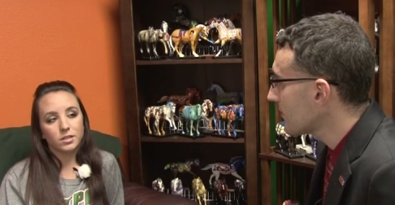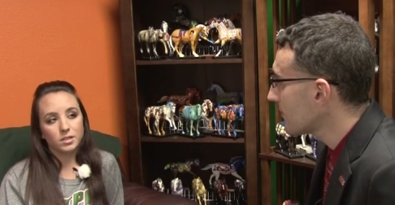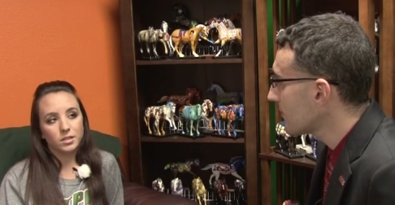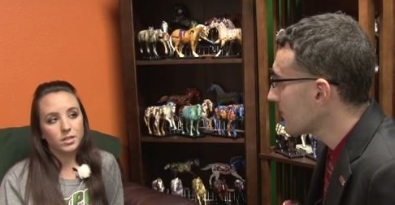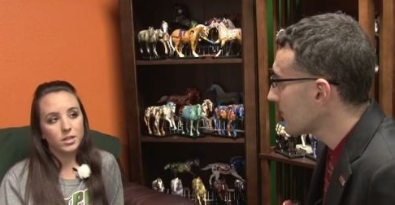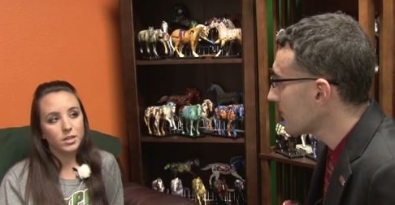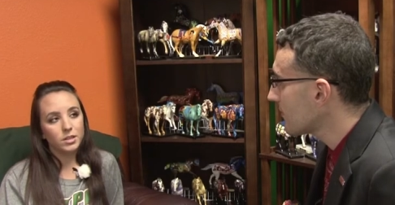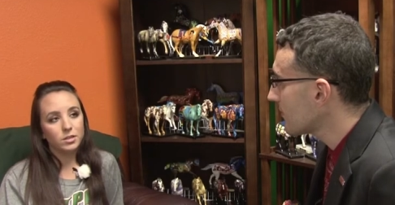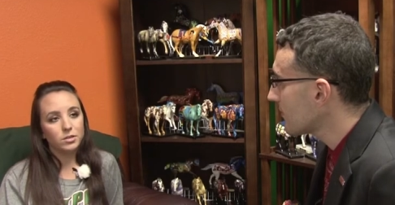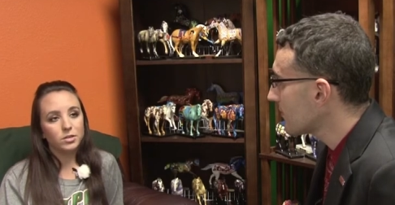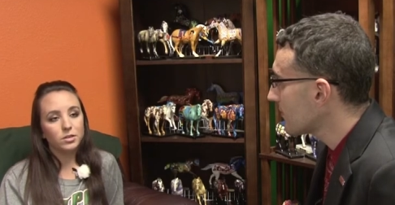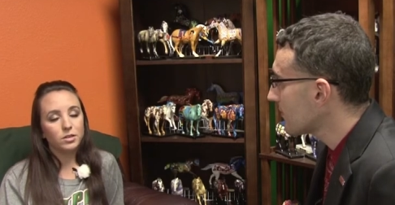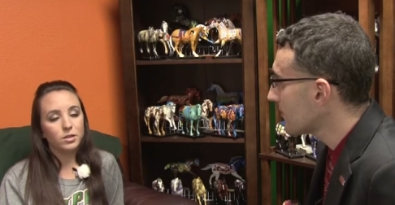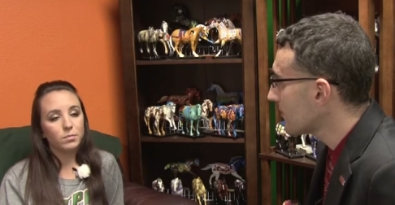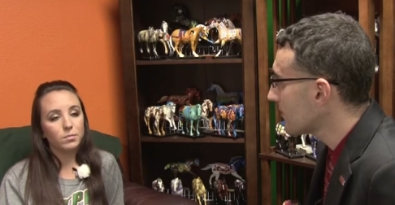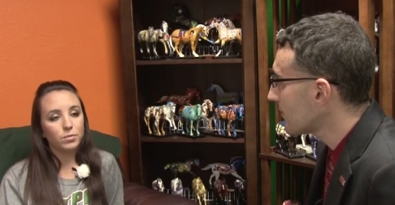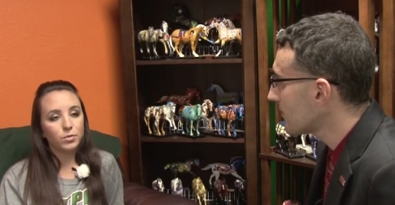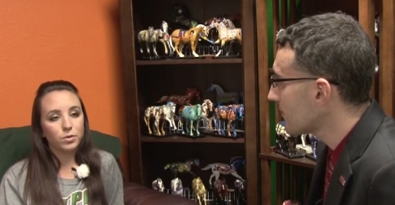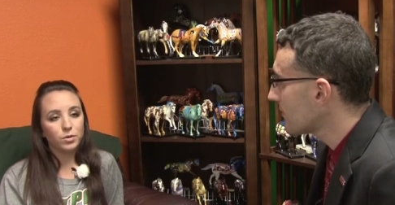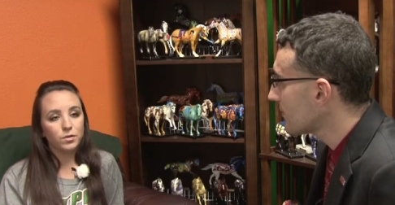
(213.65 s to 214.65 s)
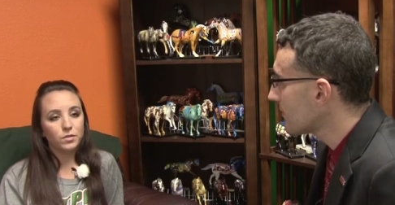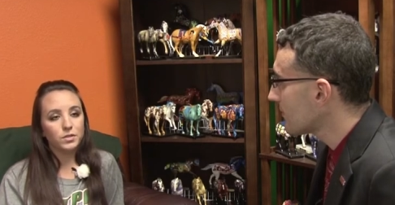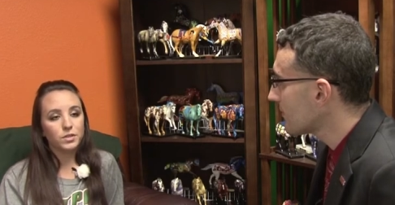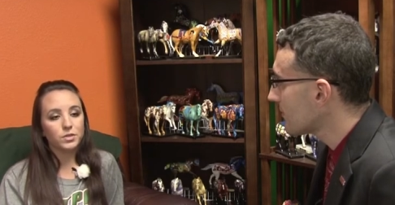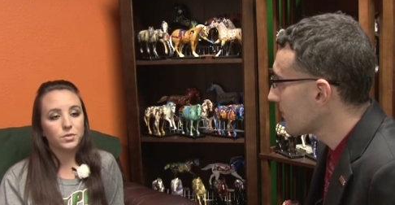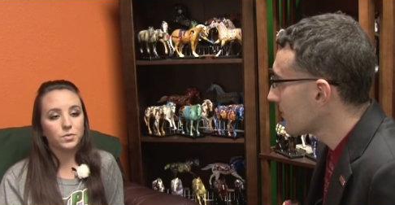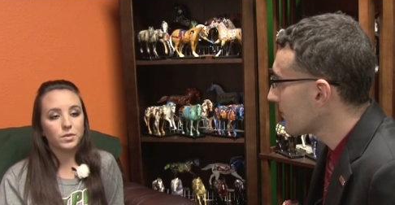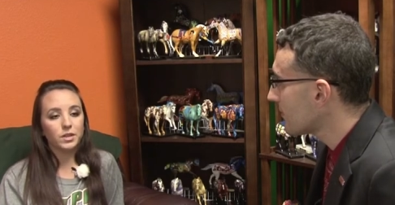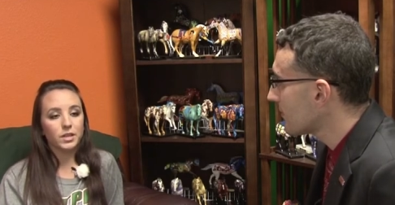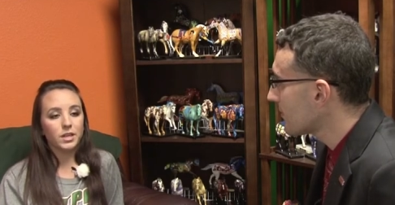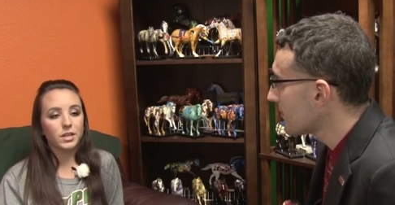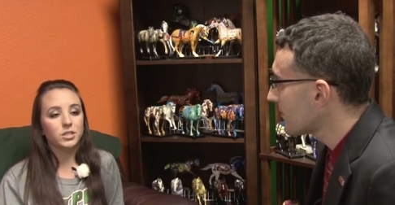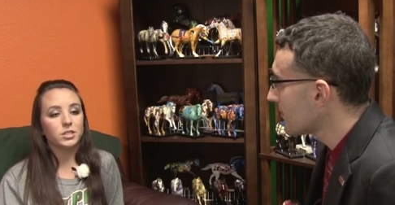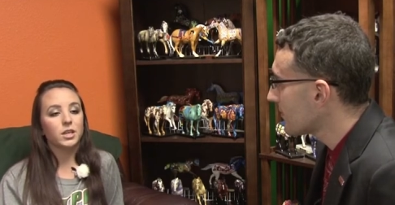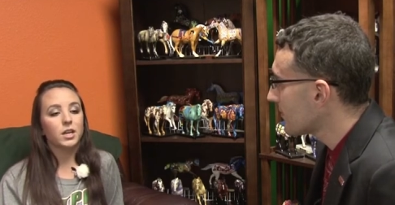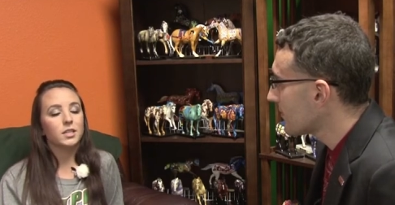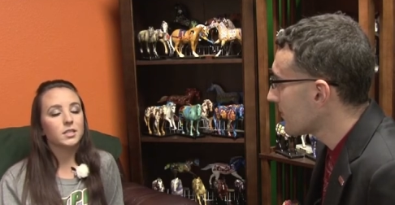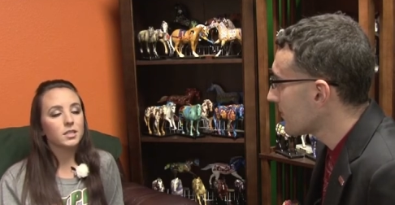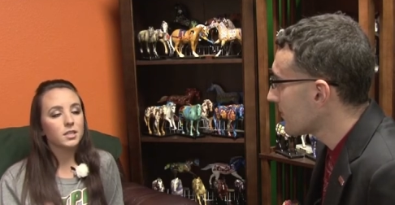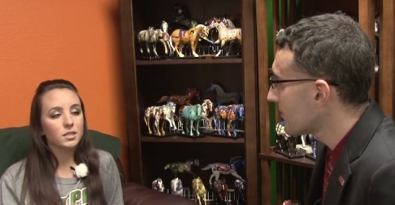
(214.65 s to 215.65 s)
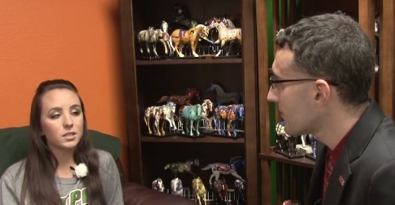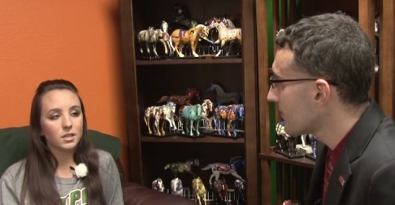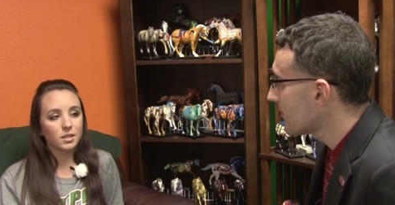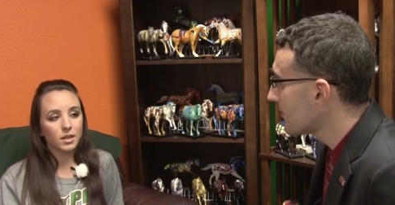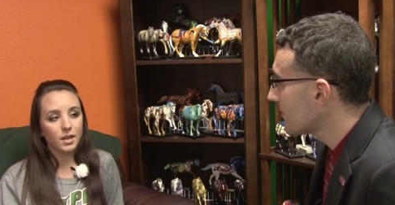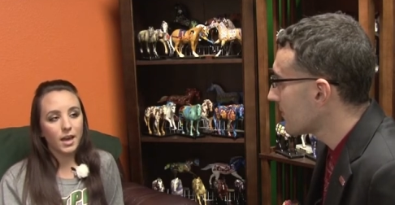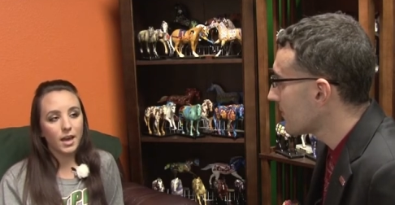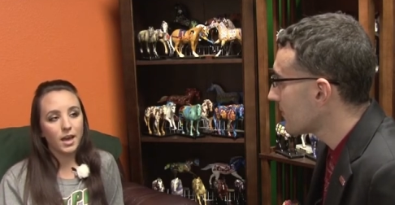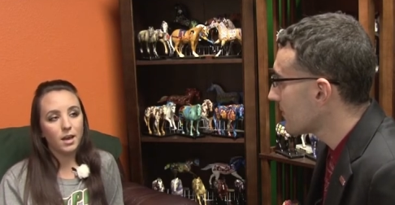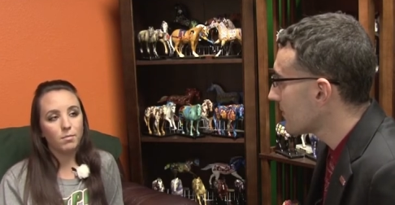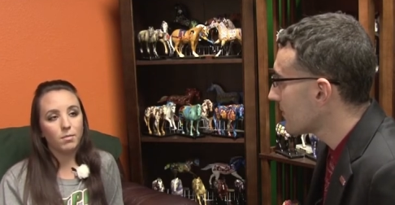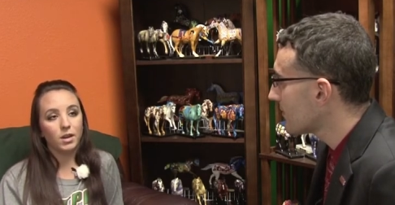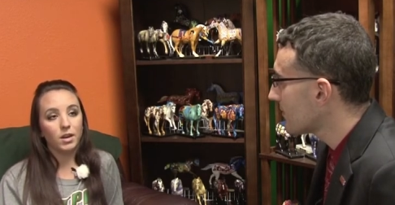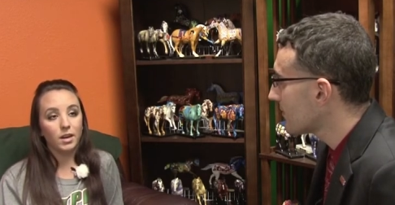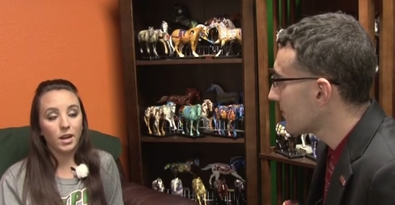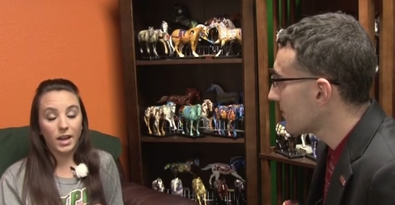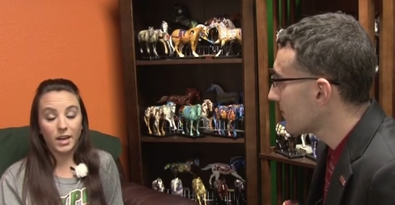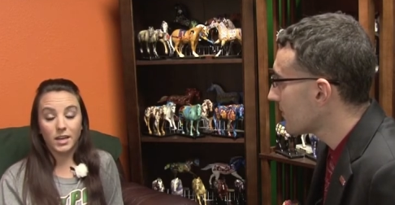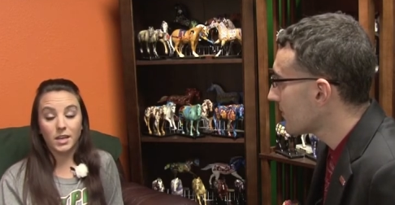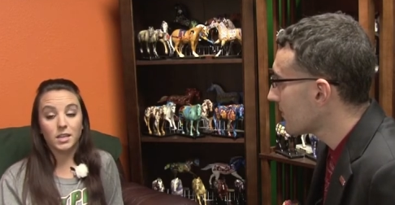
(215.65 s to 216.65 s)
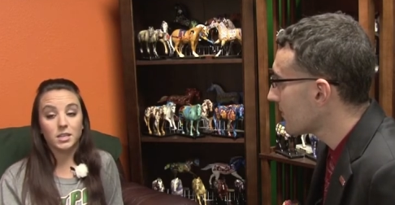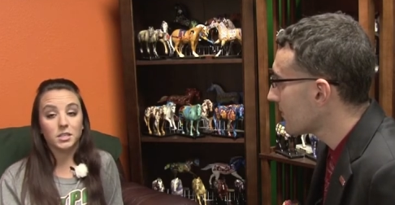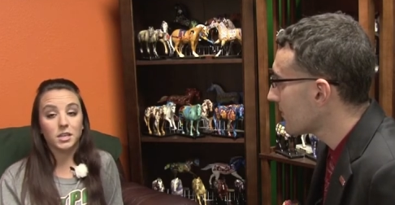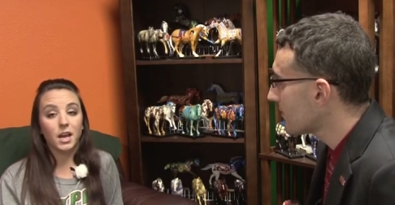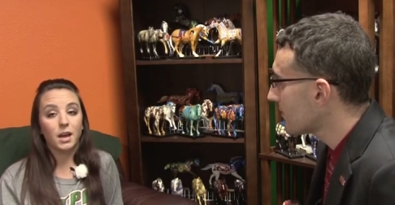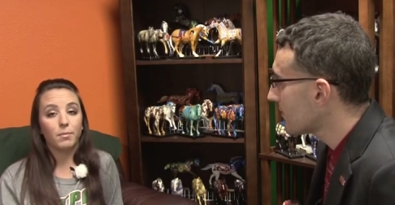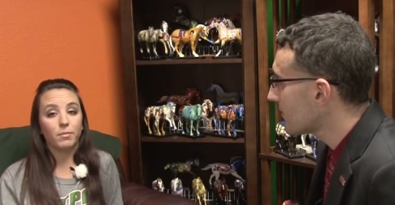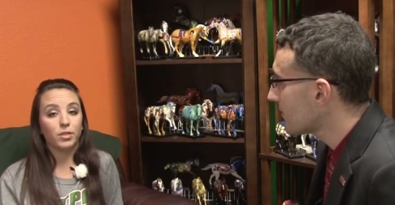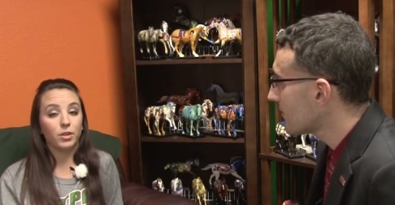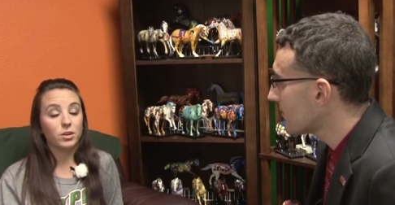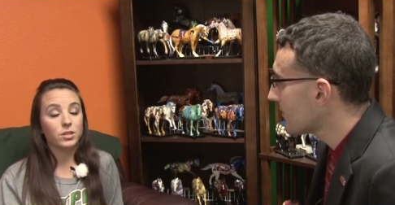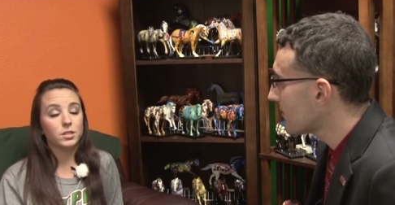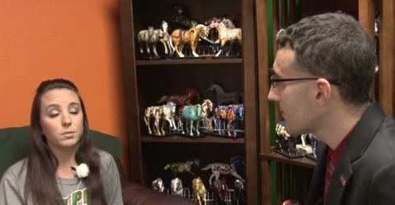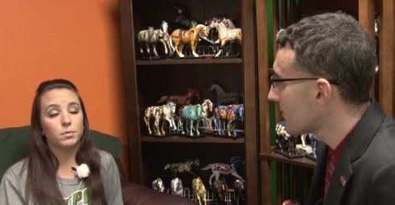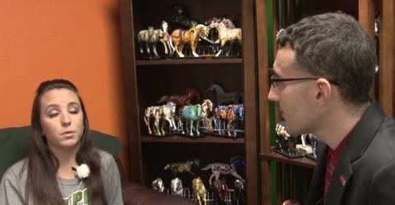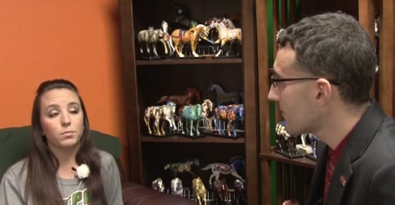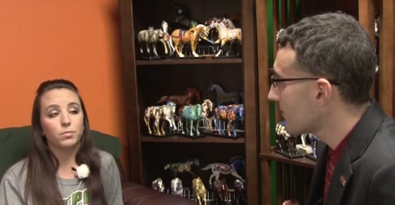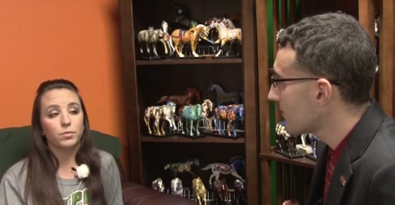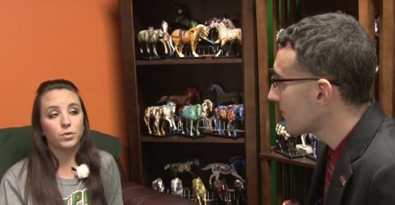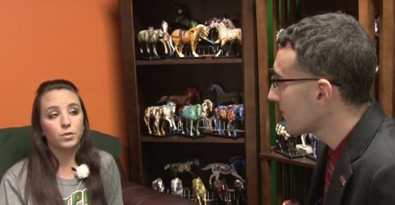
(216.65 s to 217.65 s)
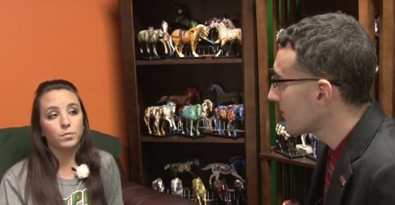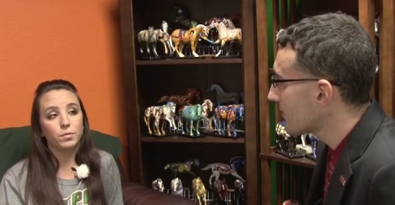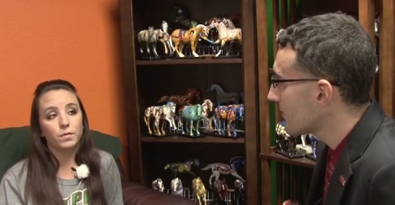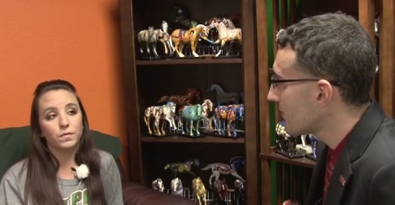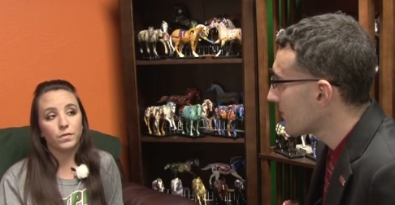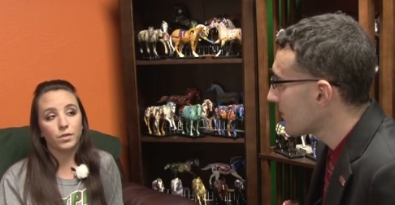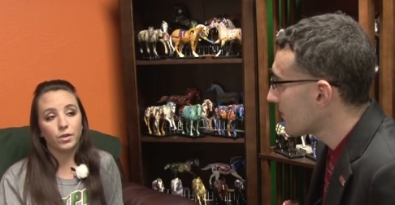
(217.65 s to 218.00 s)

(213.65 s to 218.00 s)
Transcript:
Speaker 1: continued to improve. She's really adjusting to the game, and, and each game there's some improvement